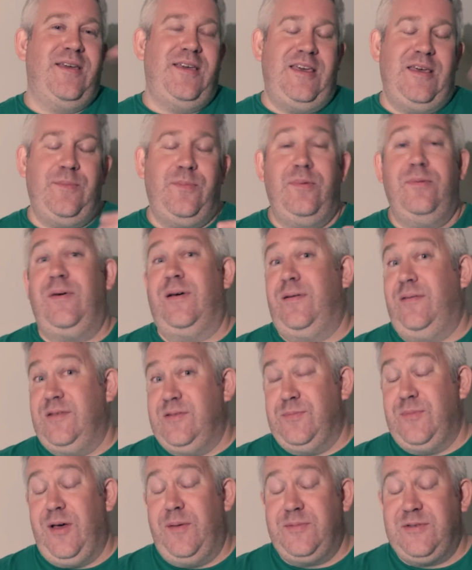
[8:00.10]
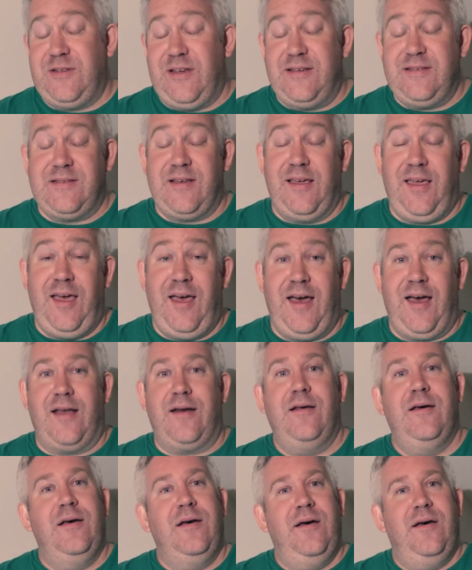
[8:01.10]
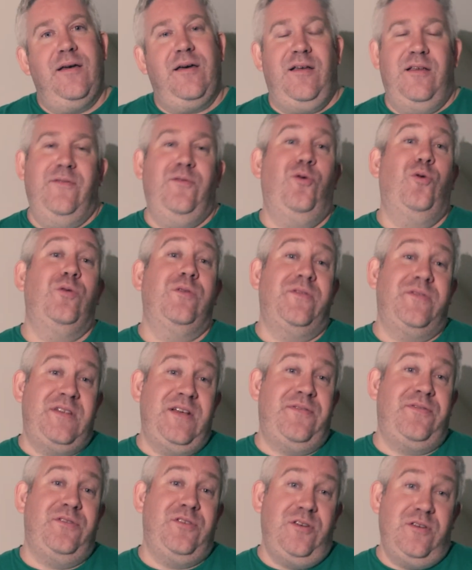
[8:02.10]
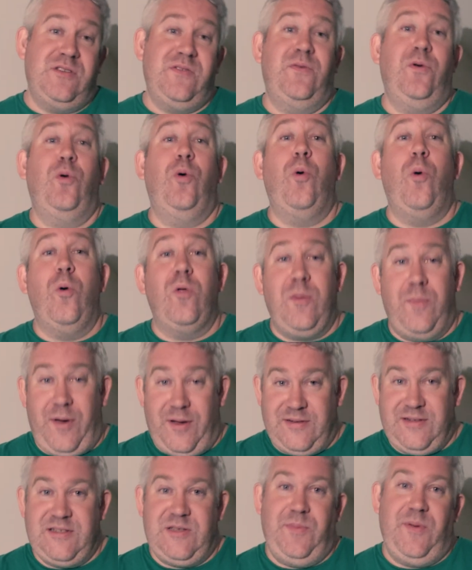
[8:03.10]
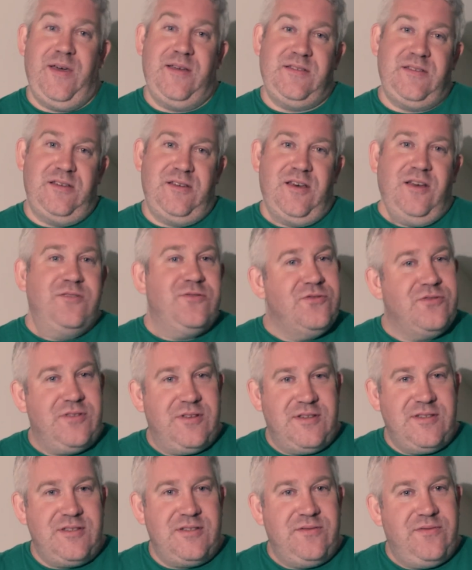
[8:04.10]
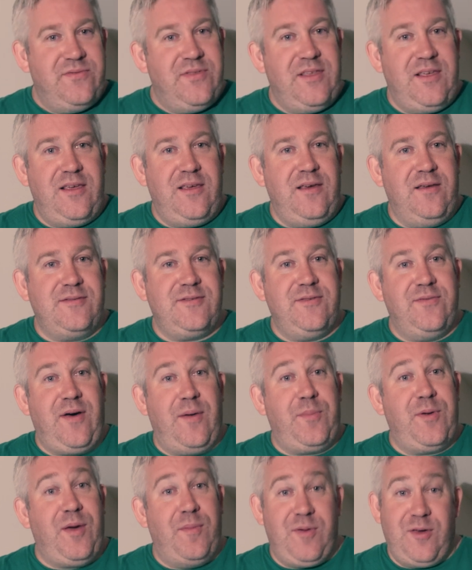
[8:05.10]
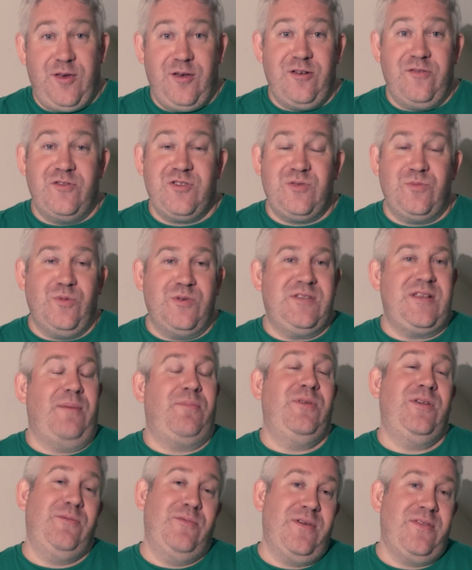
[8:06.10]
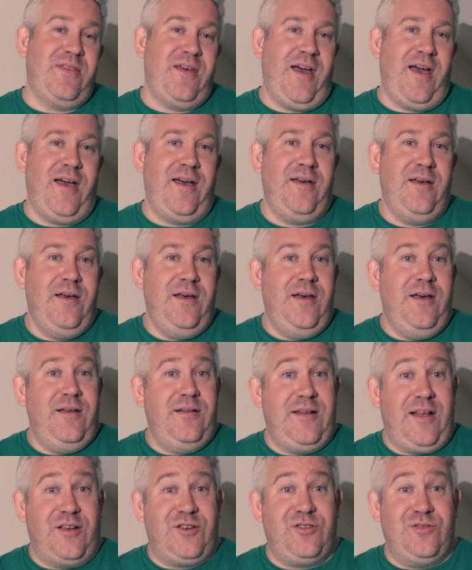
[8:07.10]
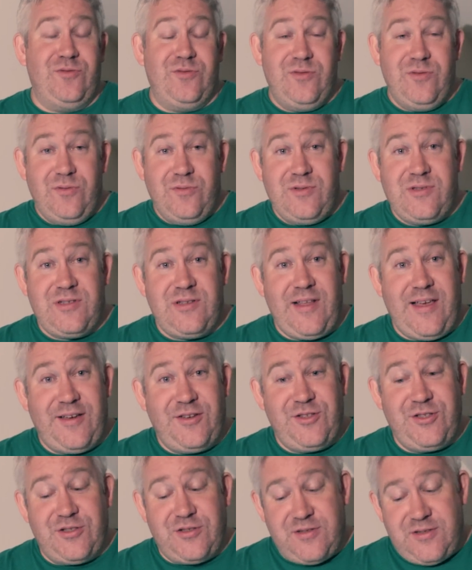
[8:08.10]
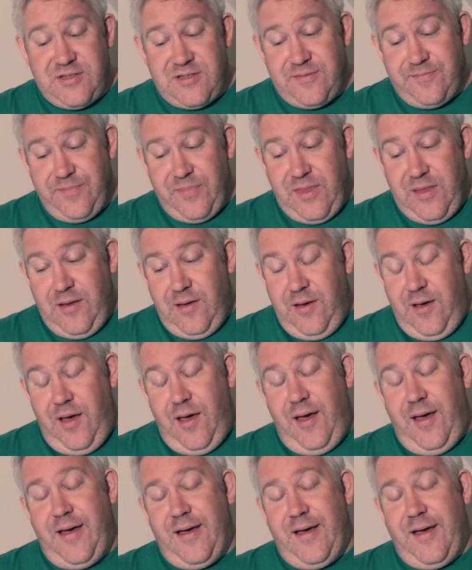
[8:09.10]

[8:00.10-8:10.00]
and keep as up to date as I can, kind of all of the different news of all the participating countries of the sort of upcoming Eurovision, what's happening with their national selections.